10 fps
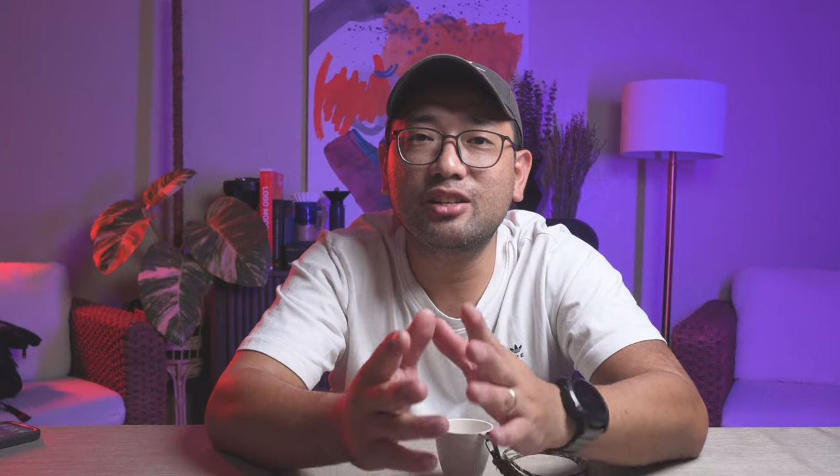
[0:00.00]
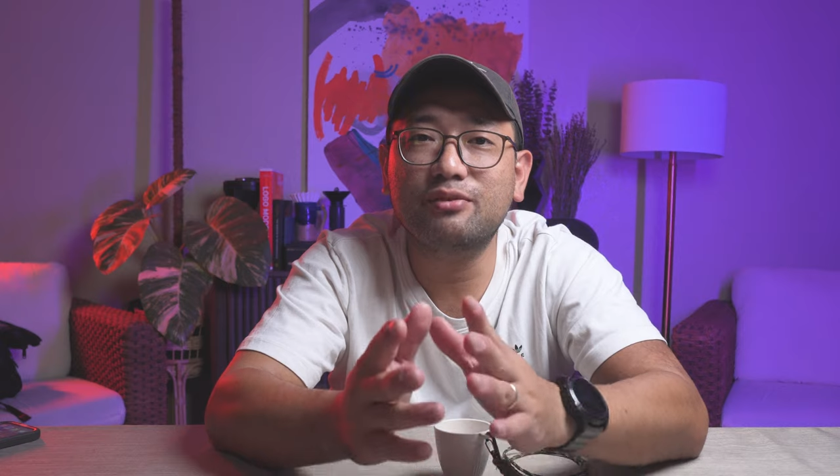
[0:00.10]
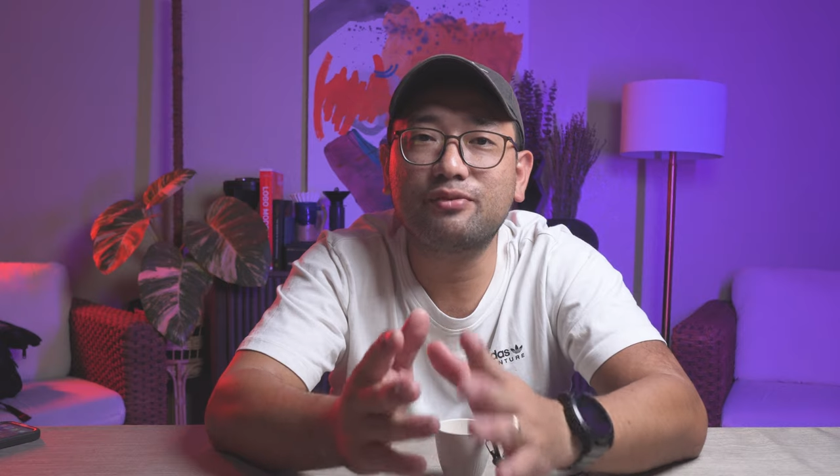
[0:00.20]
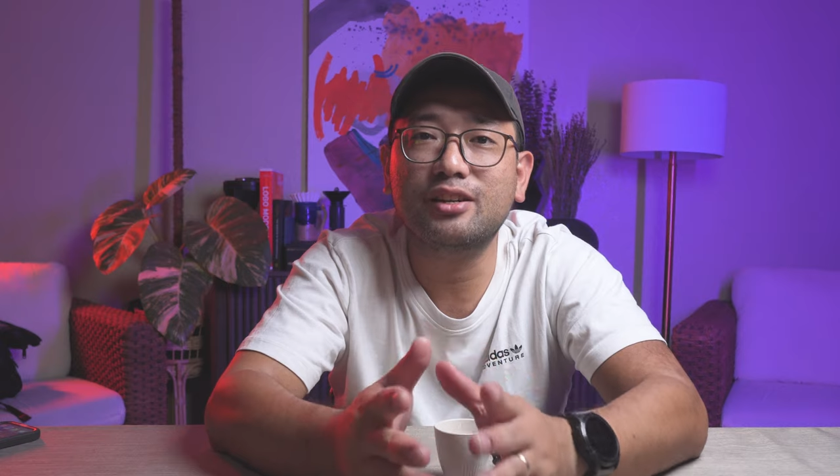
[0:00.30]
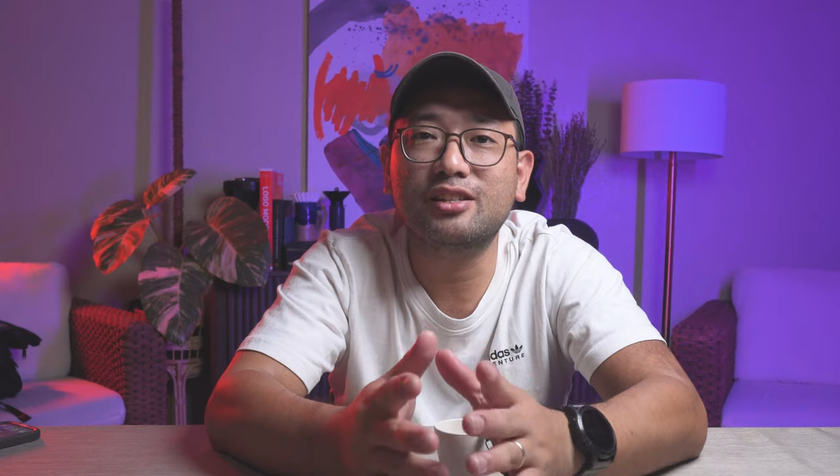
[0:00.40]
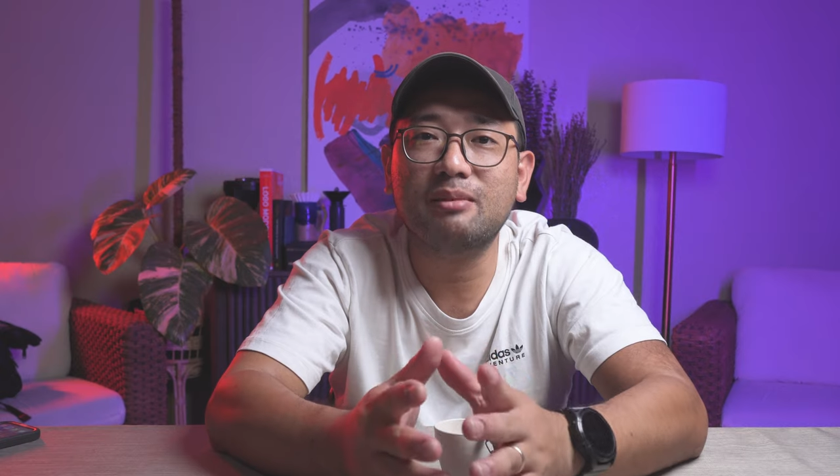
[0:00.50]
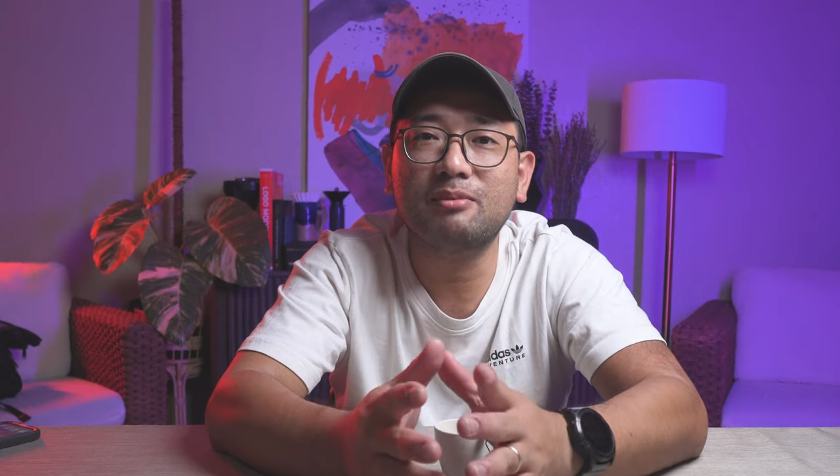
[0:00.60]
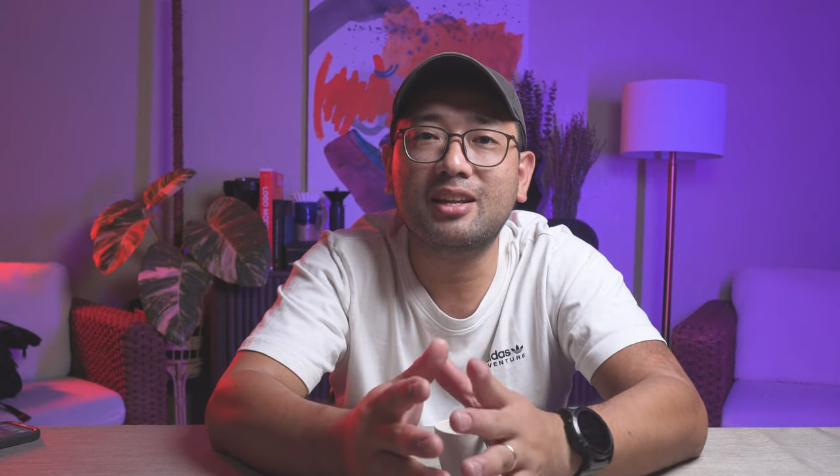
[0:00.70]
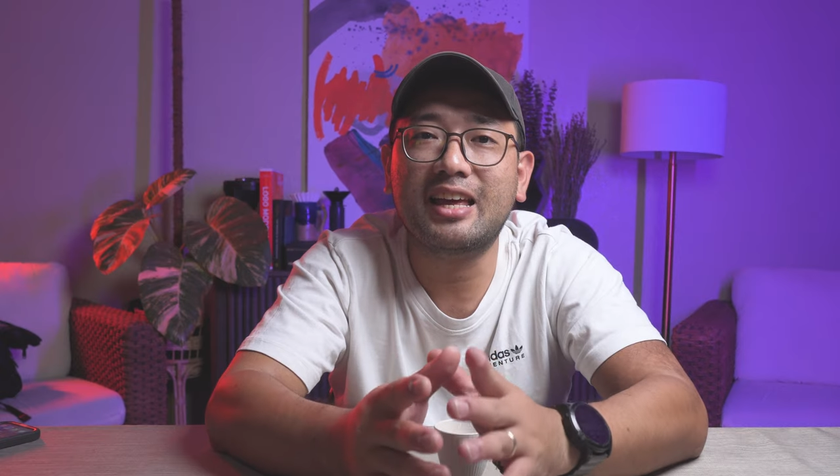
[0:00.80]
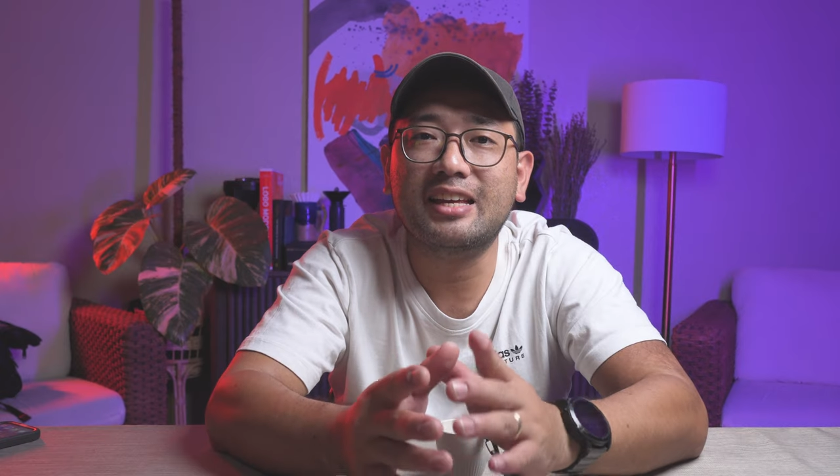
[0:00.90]
the first time
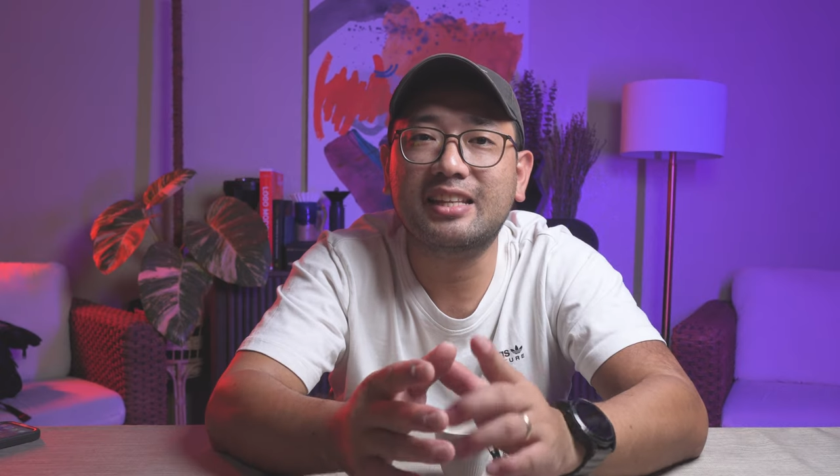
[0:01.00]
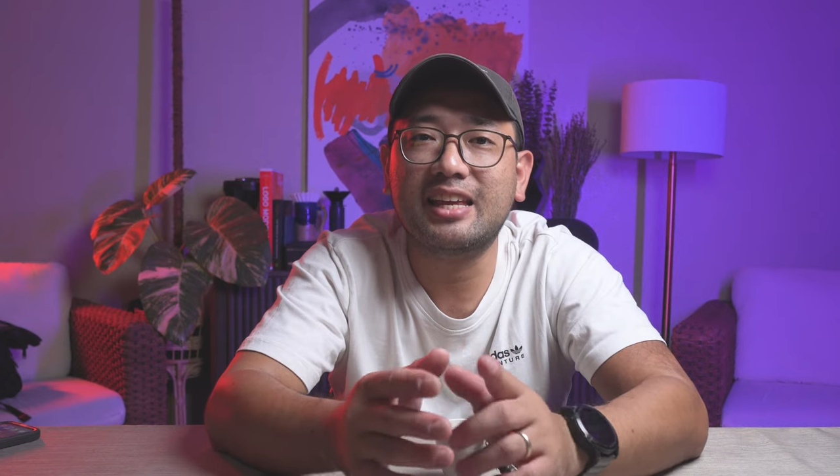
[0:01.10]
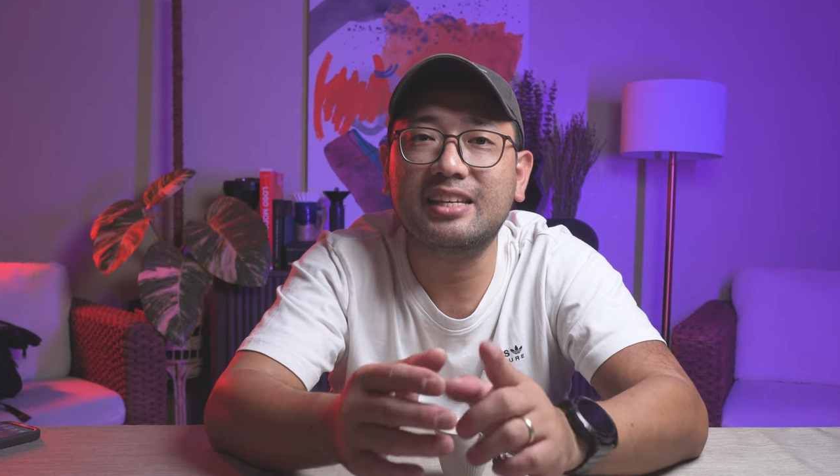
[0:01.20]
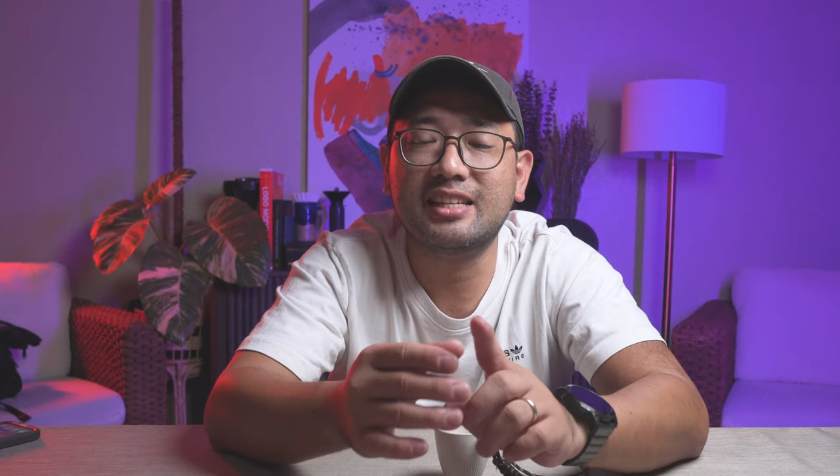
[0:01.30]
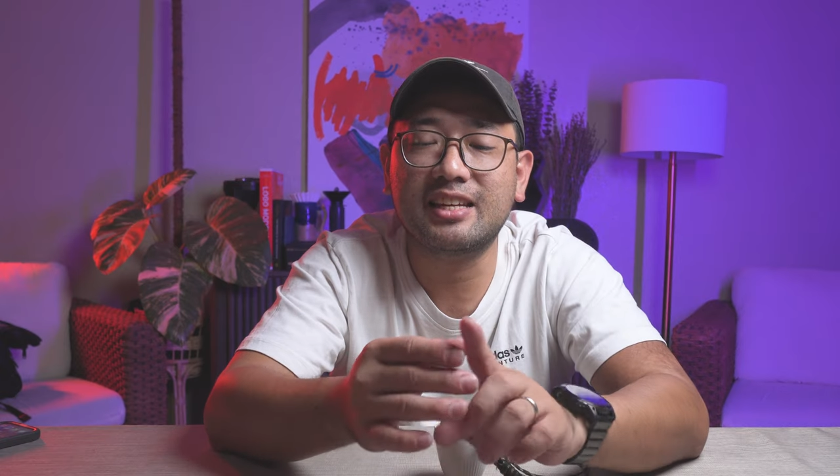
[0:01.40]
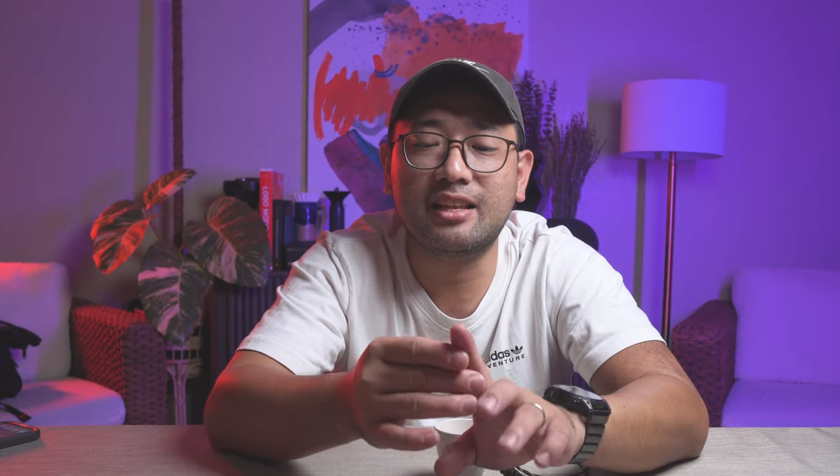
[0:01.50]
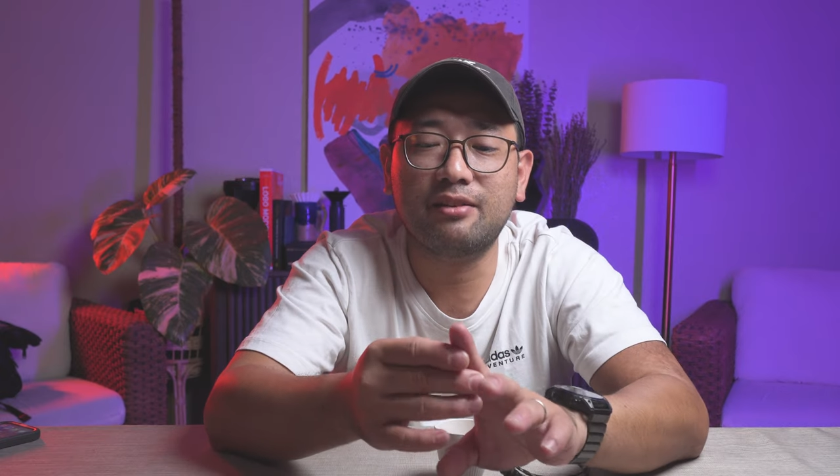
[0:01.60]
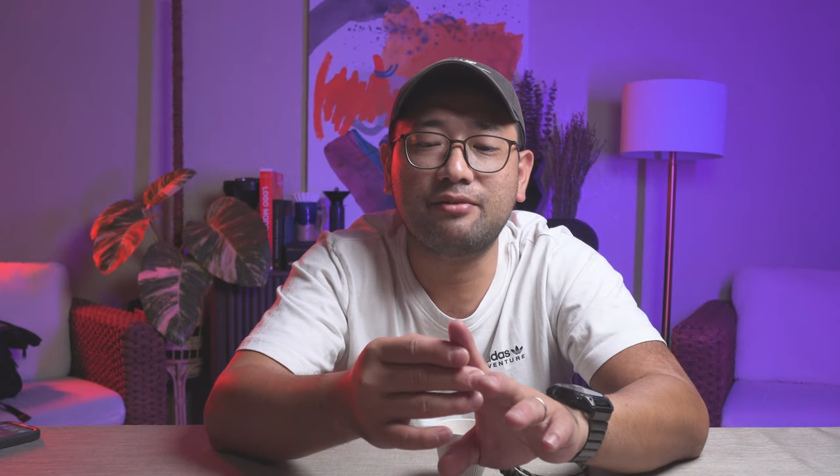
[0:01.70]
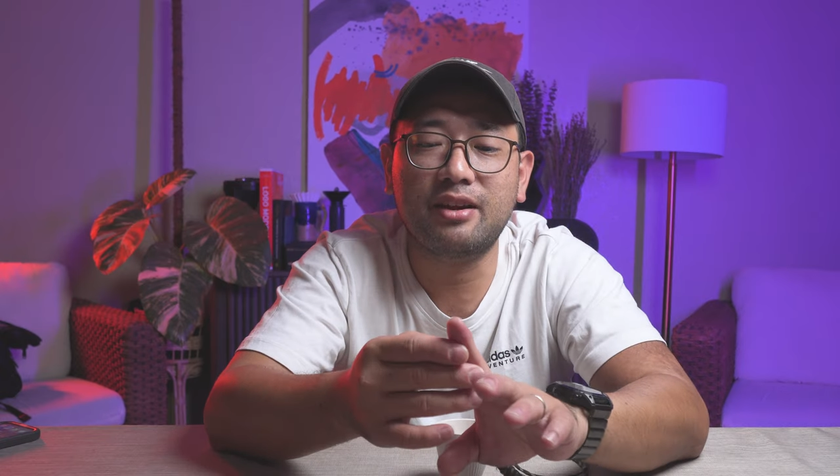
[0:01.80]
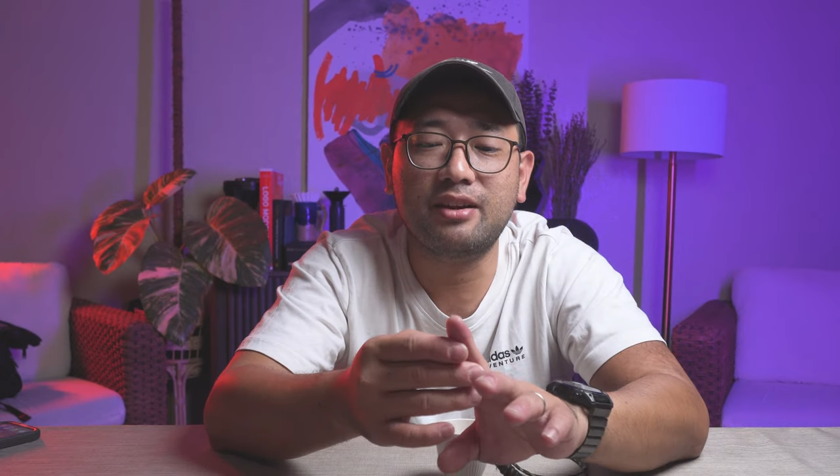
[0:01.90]
that I tasted
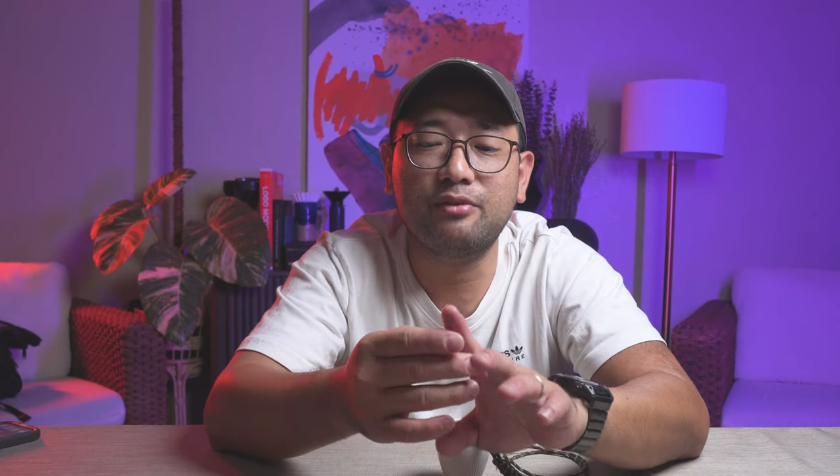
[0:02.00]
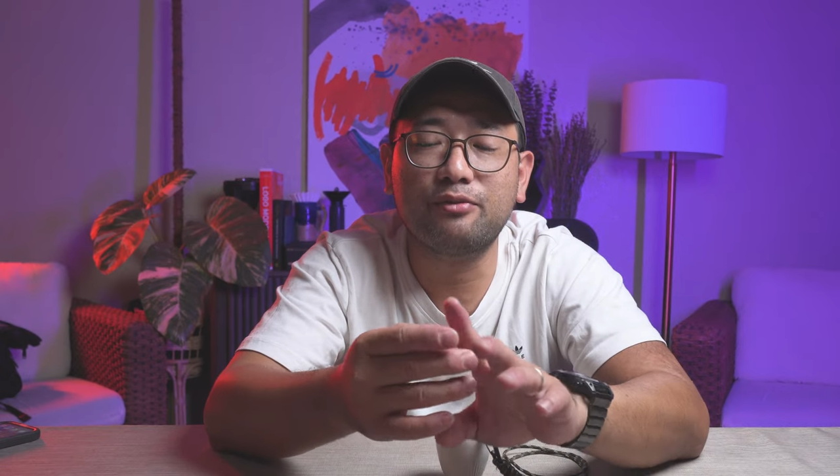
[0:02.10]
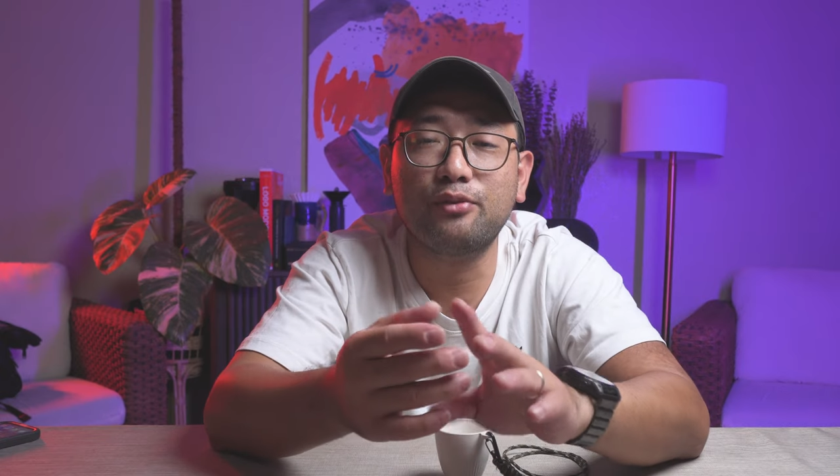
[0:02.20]
a very